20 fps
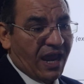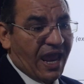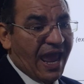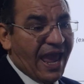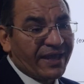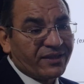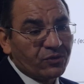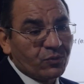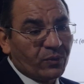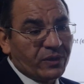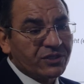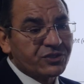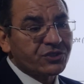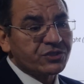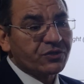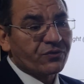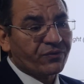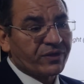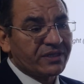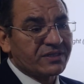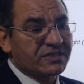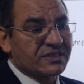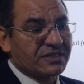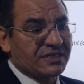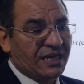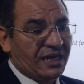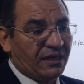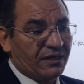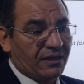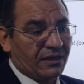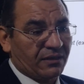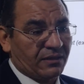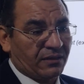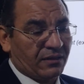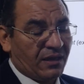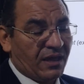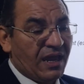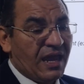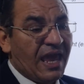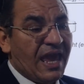and will generate
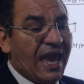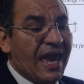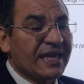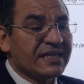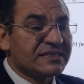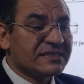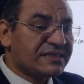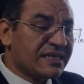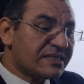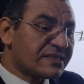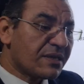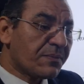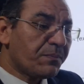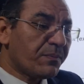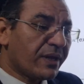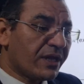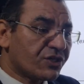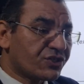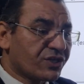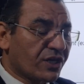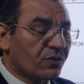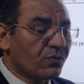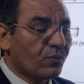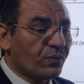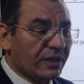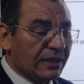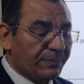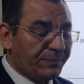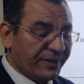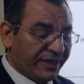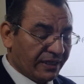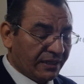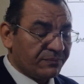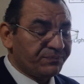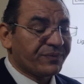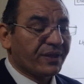signal, and this emission will be